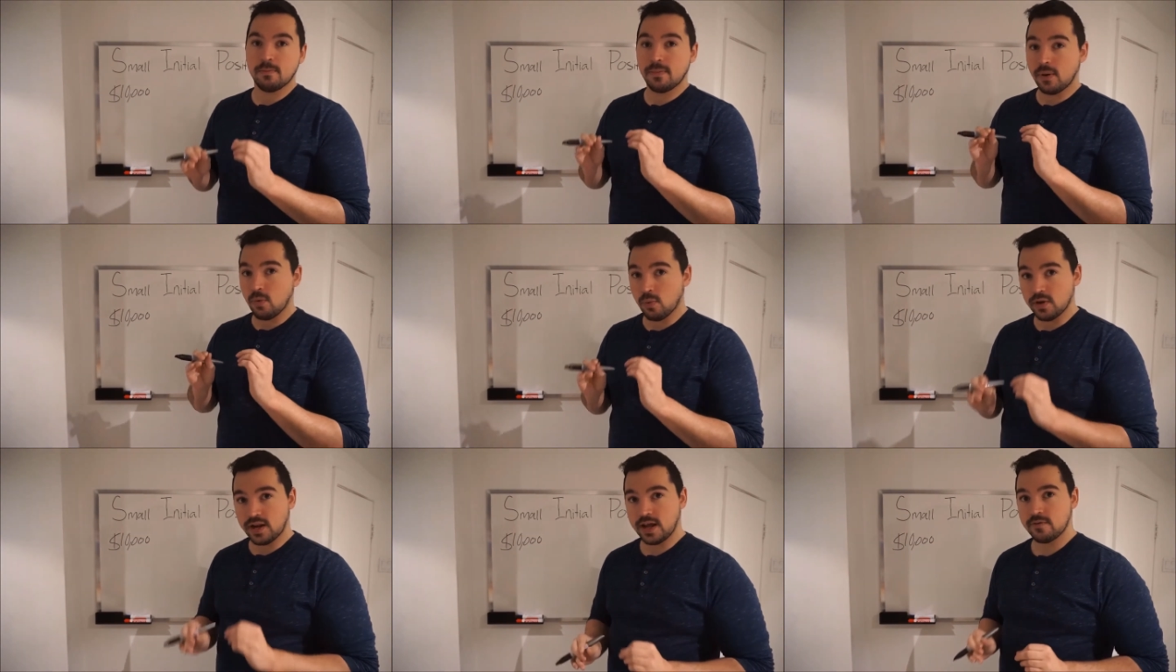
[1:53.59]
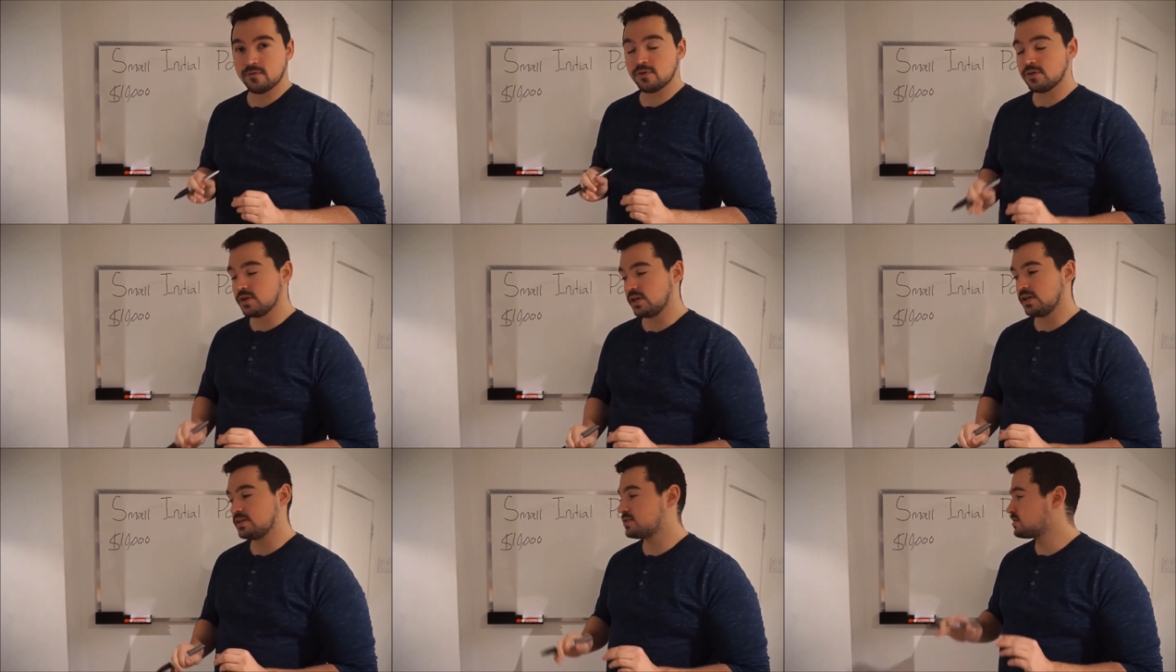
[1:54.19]
But whatever
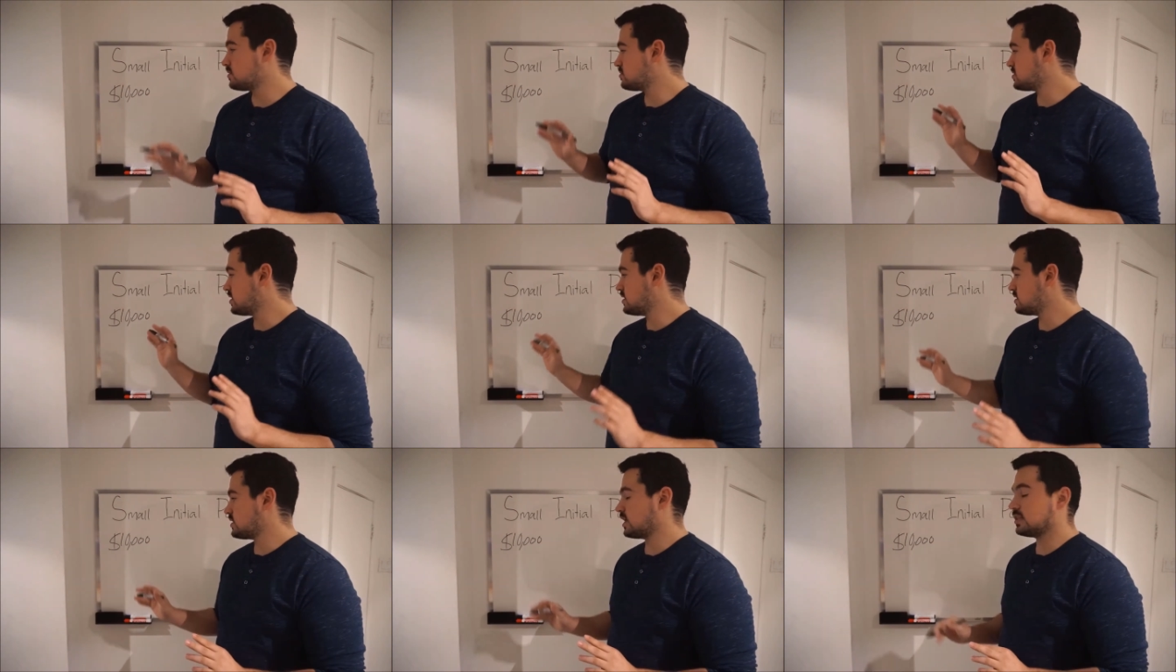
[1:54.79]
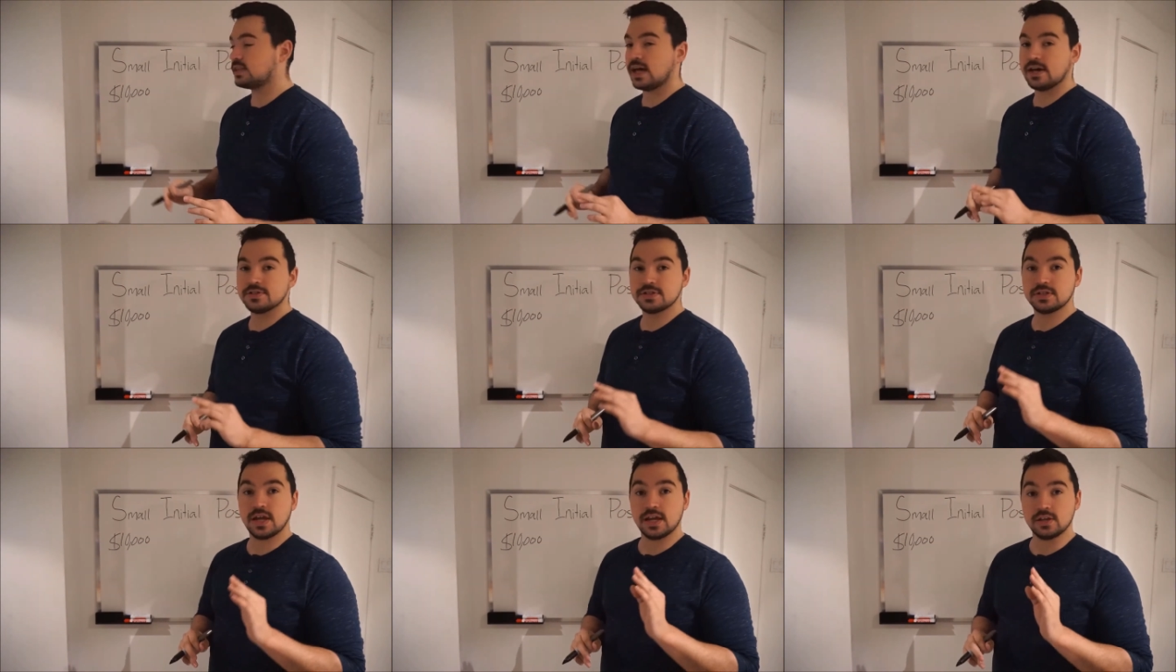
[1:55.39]
it is, say it's
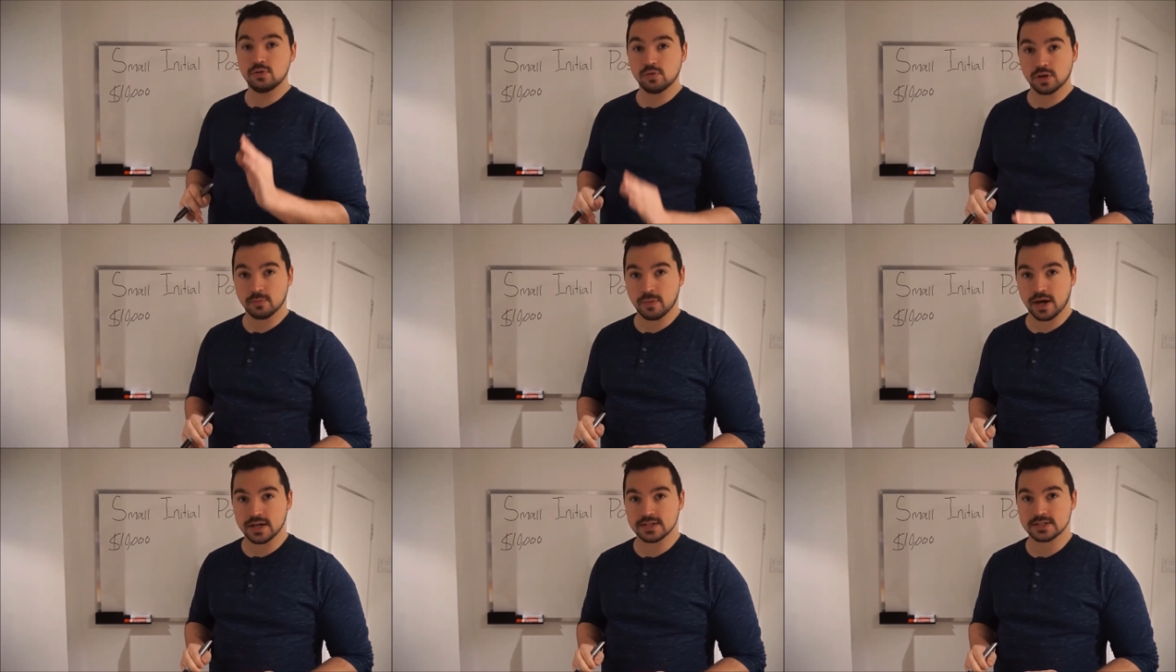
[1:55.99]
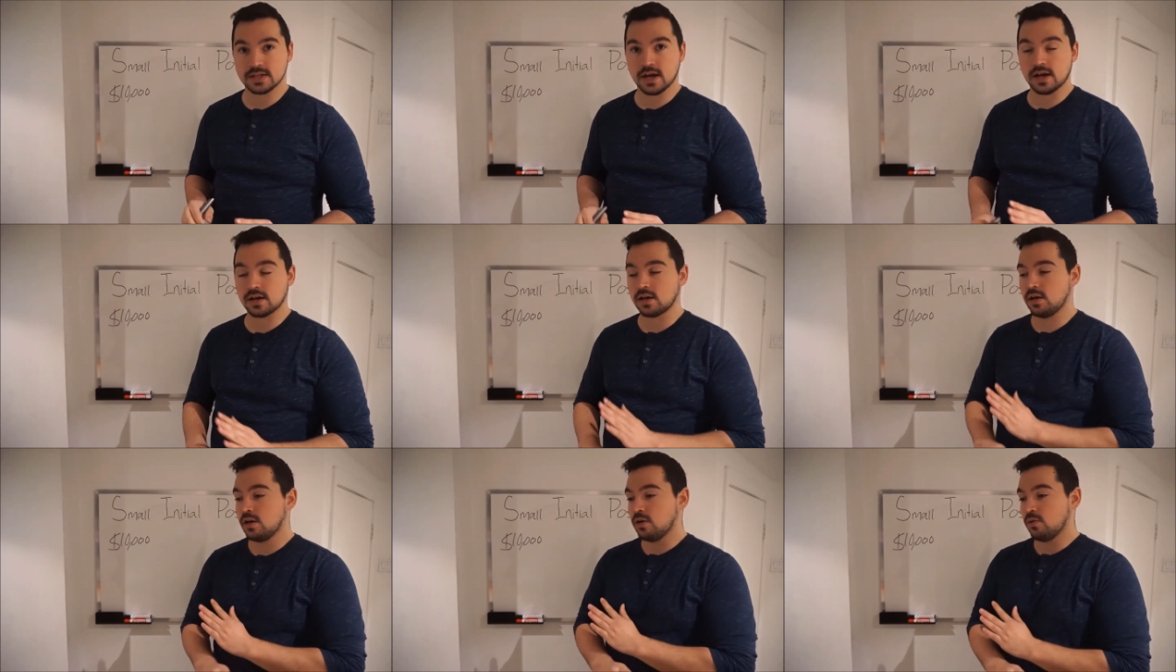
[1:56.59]
10,000 and you want to buy a
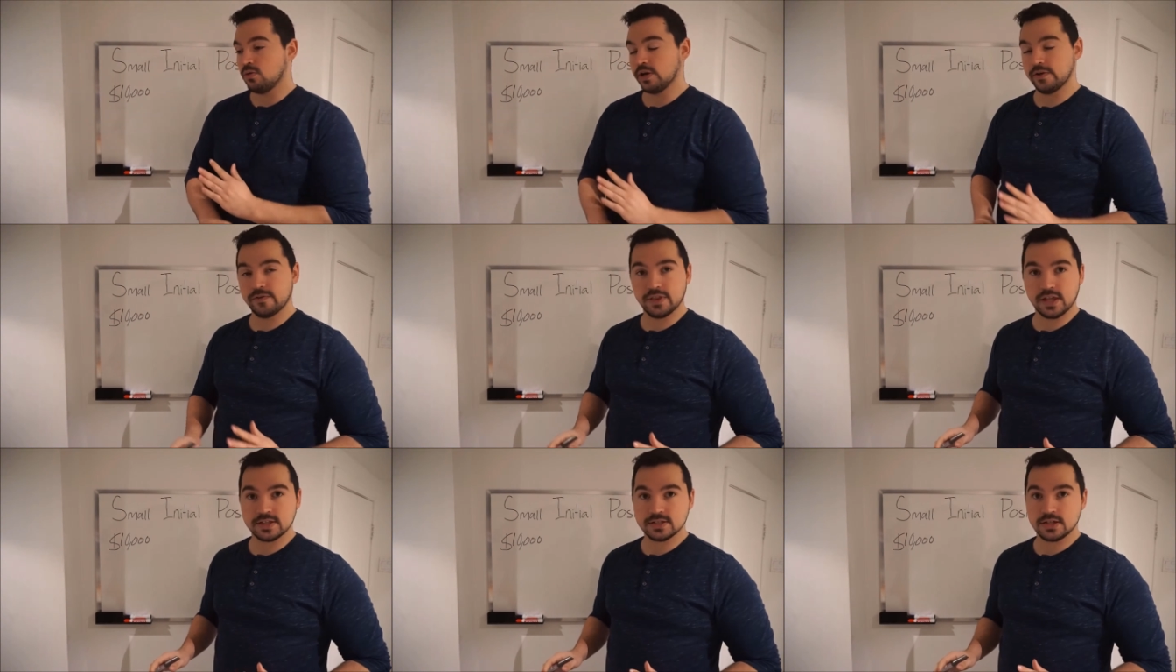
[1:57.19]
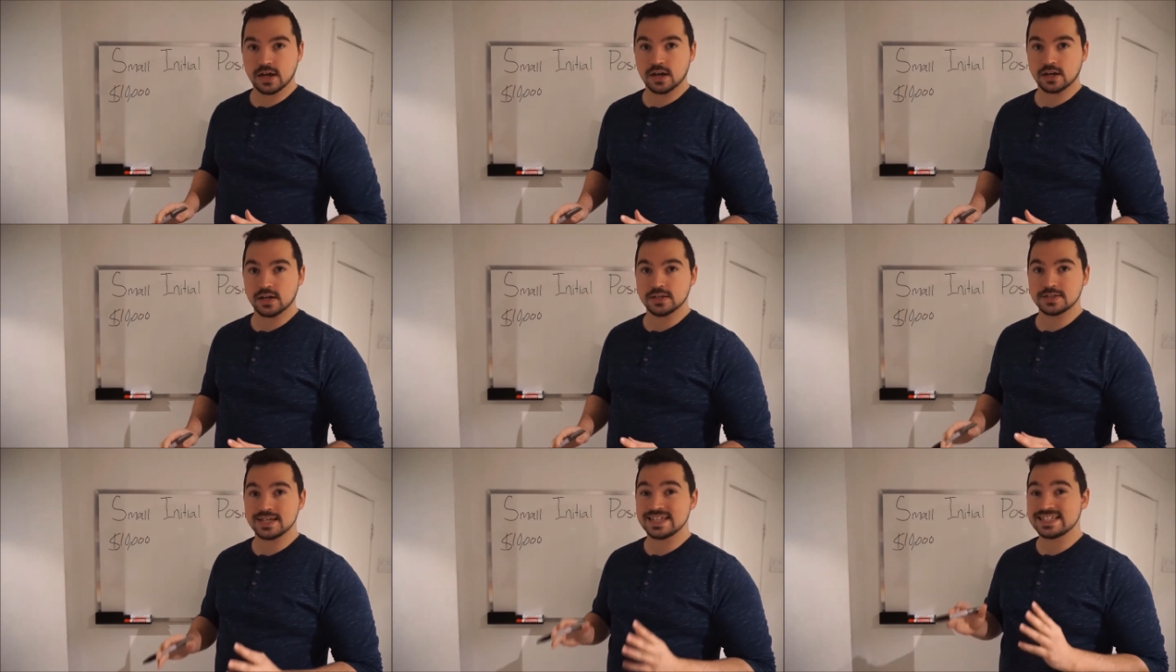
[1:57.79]
stock. Whatever that stock
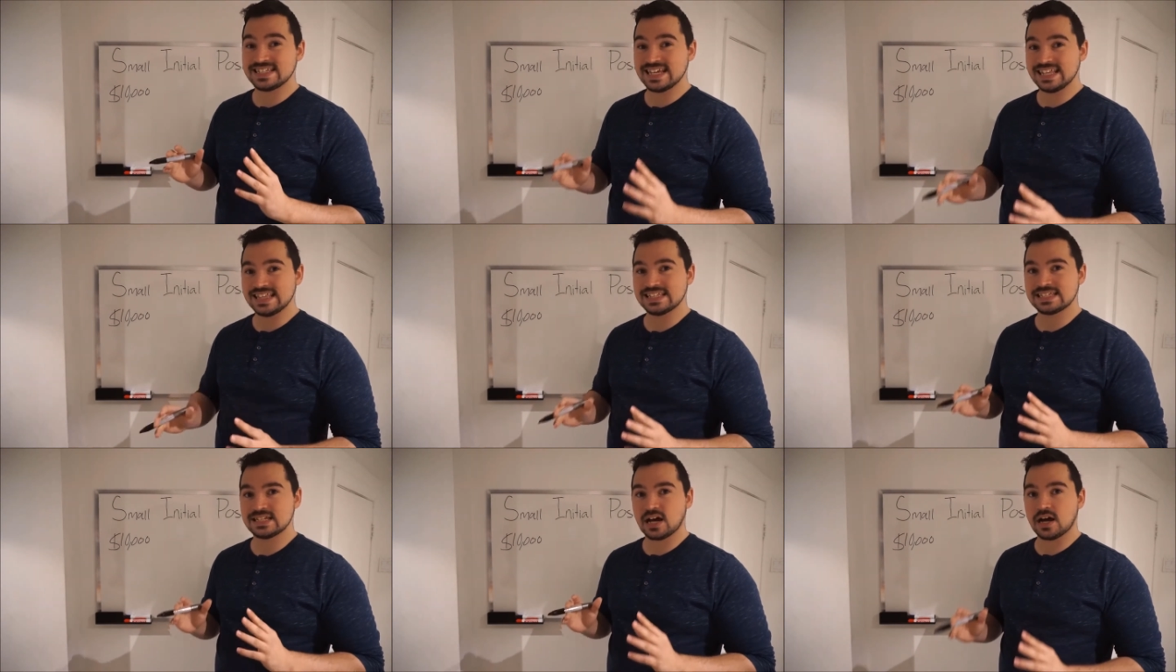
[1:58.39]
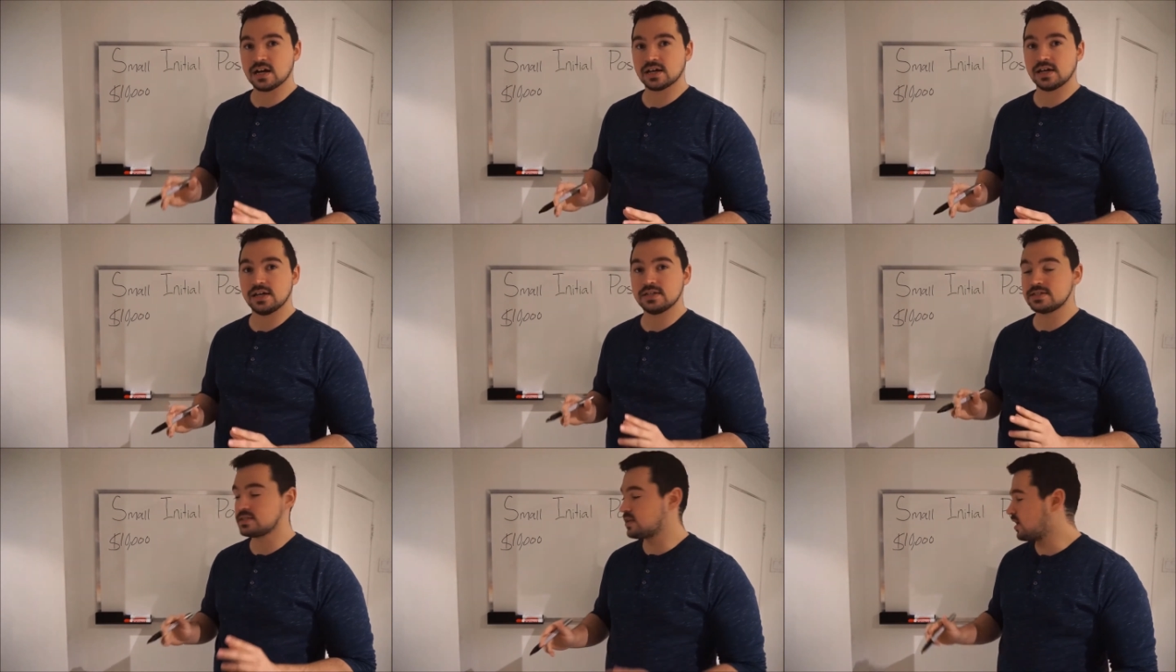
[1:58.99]
is. Say the stock
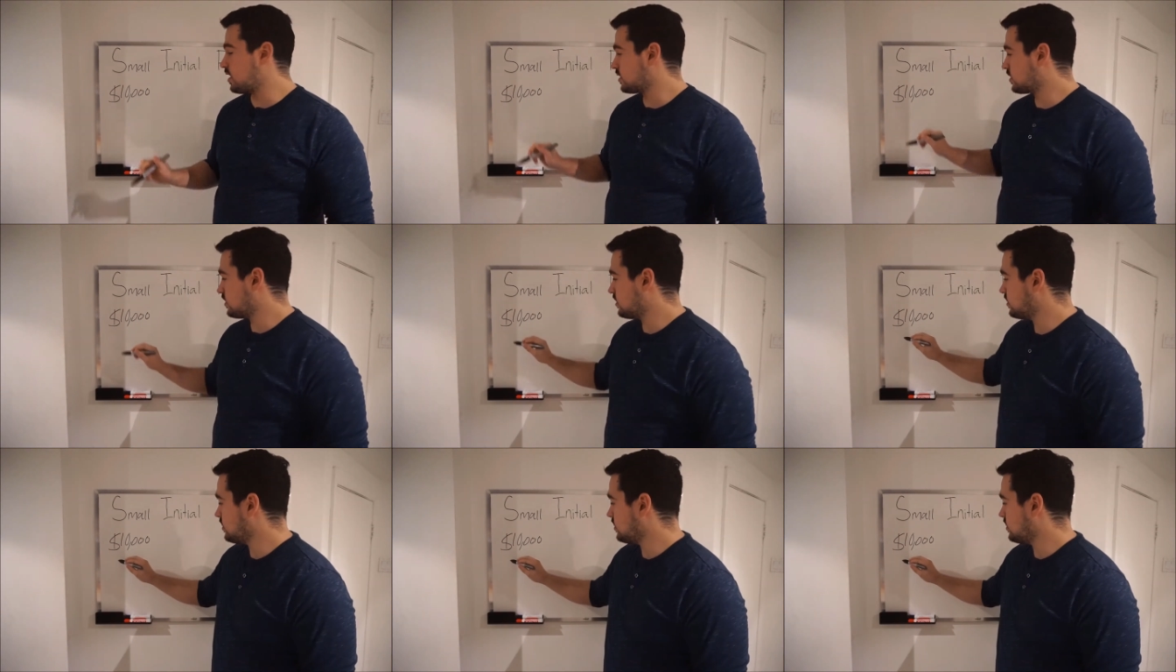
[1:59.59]
is stock